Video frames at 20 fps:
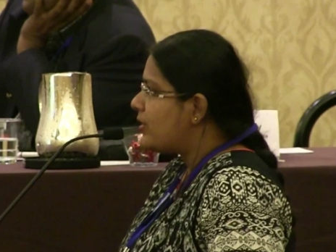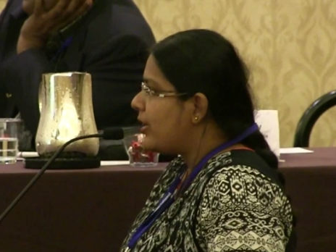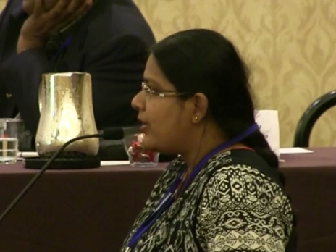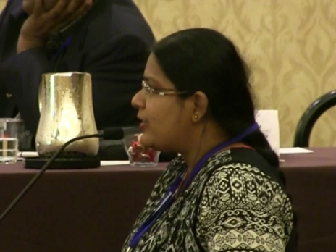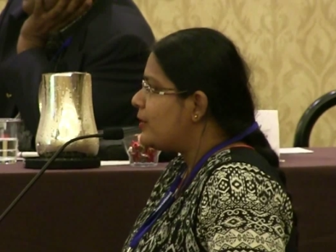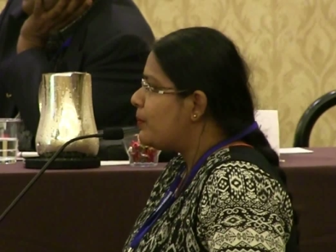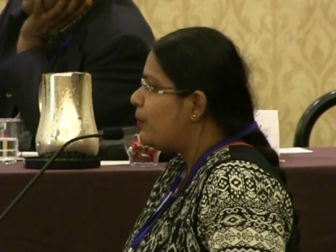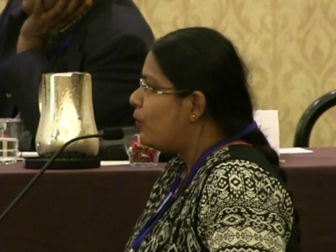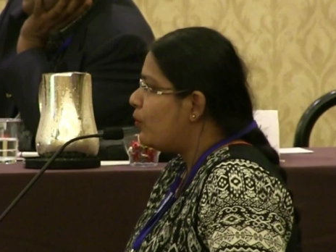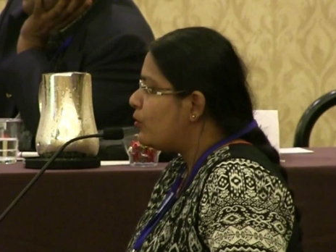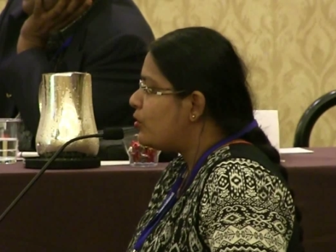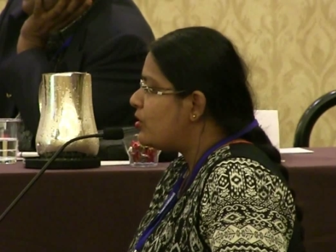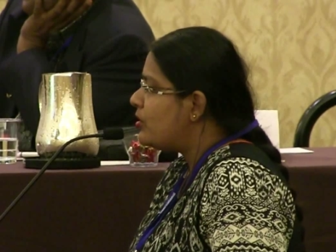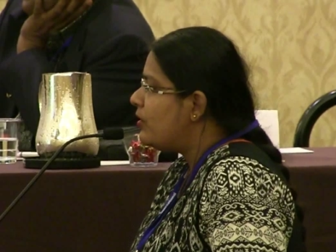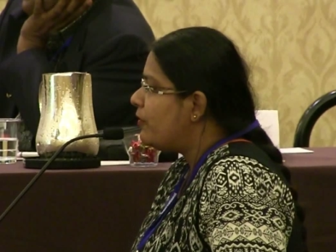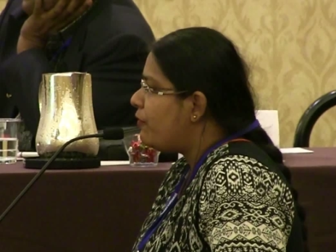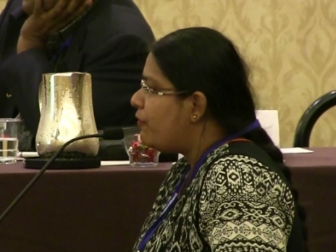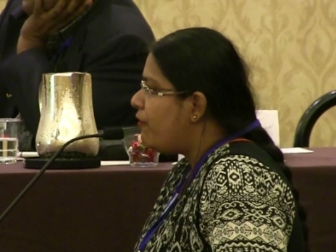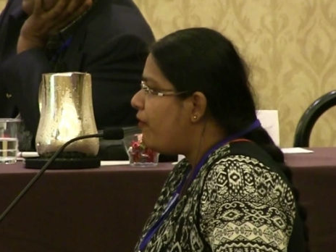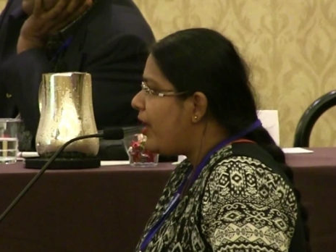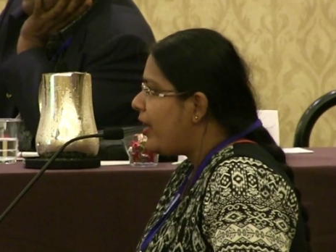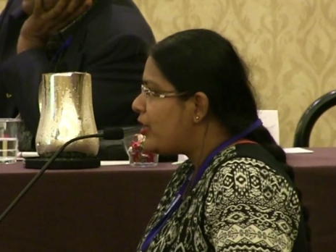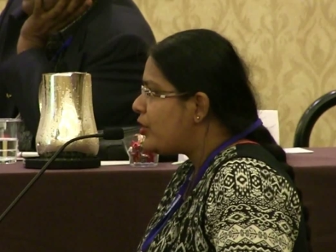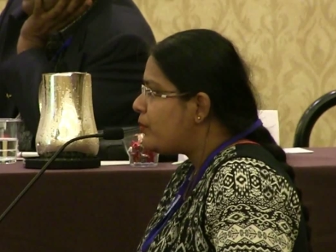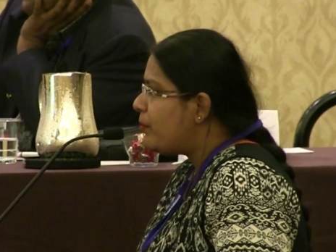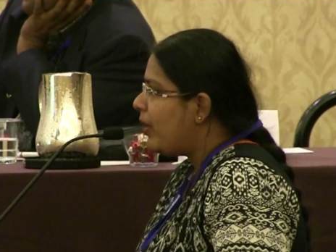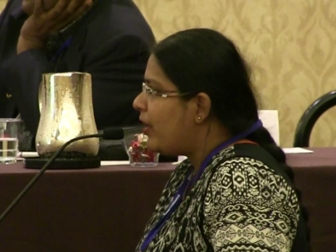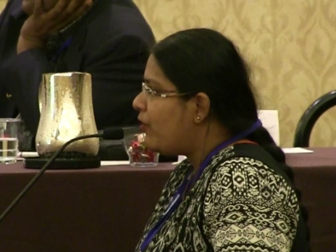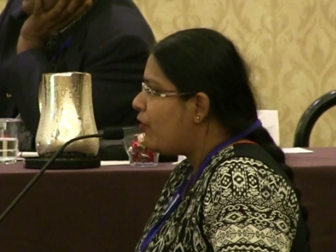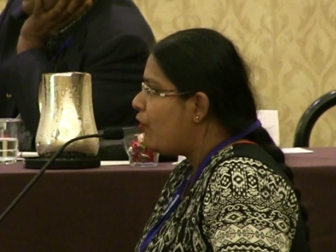exposed the
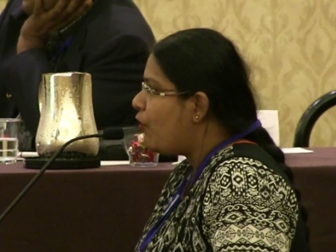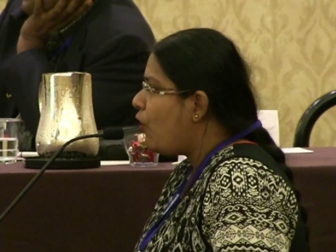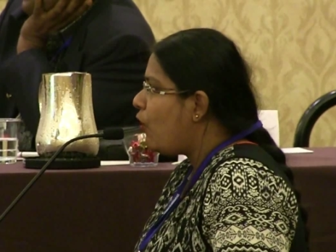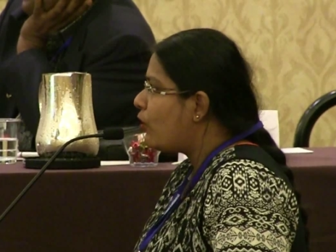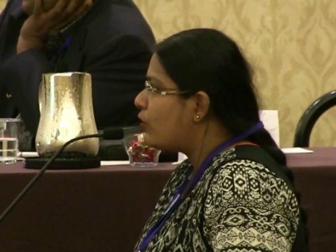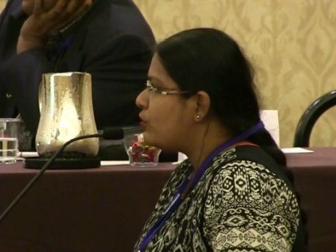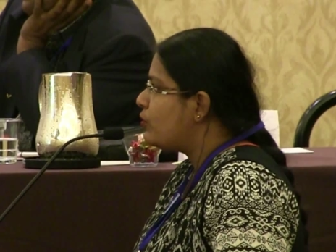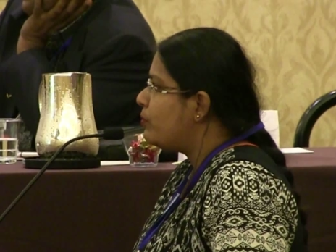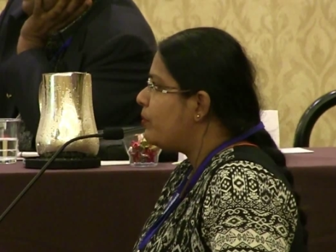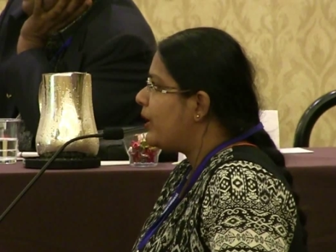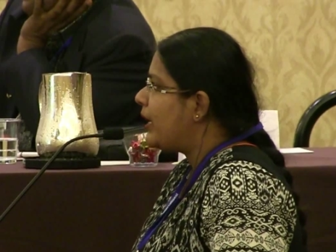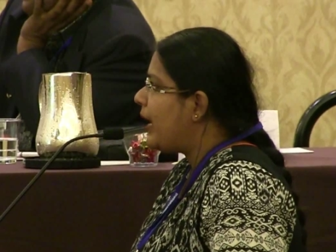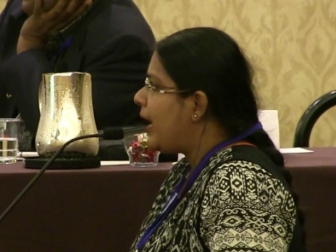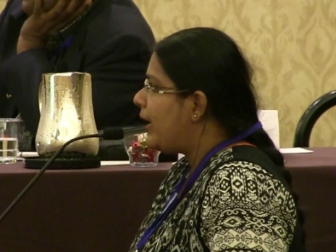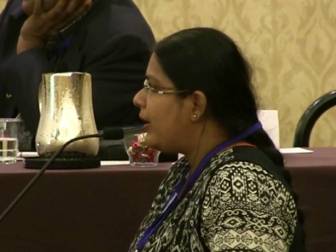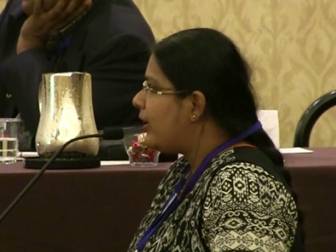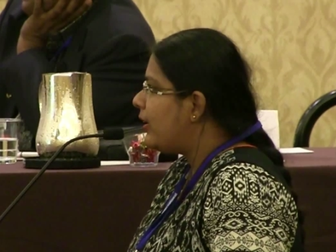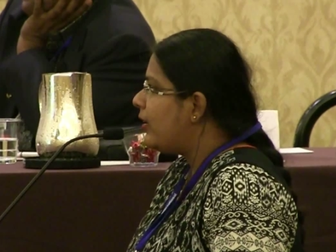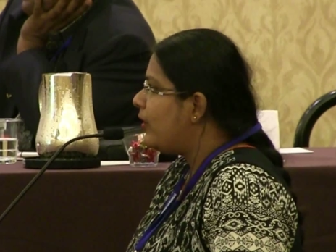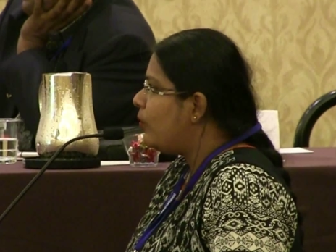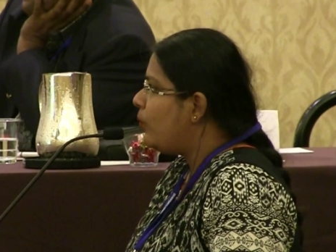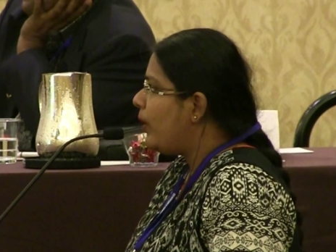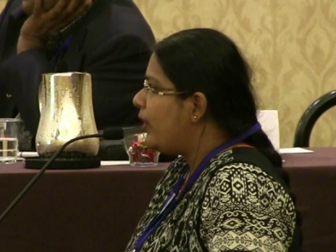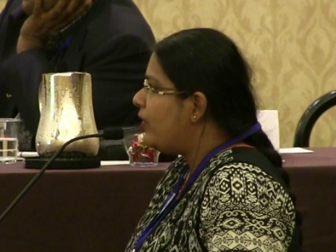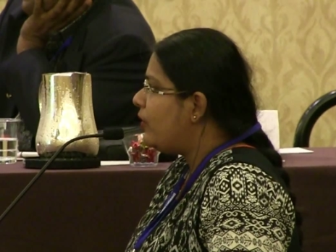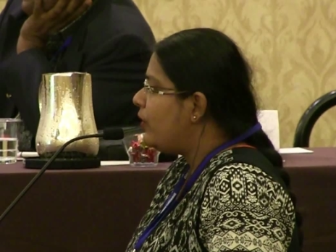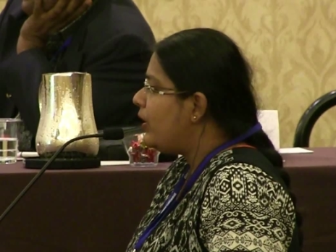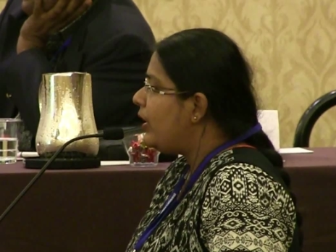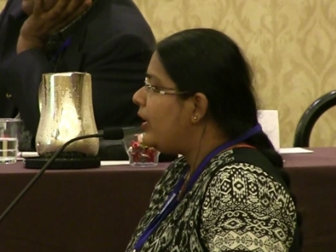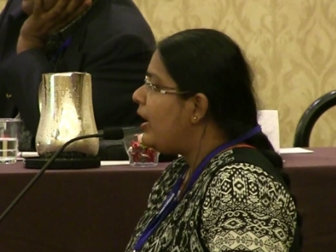fresh bedrock to mechanical
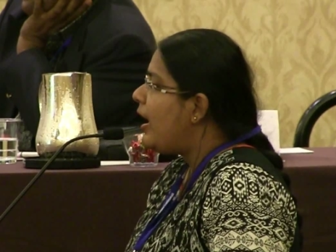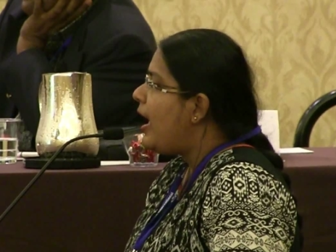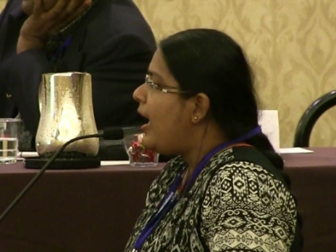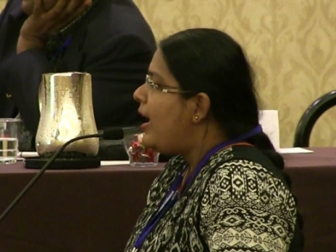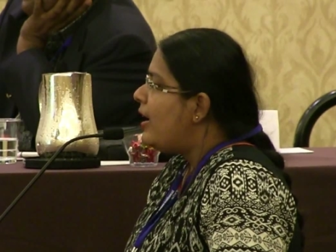weathering,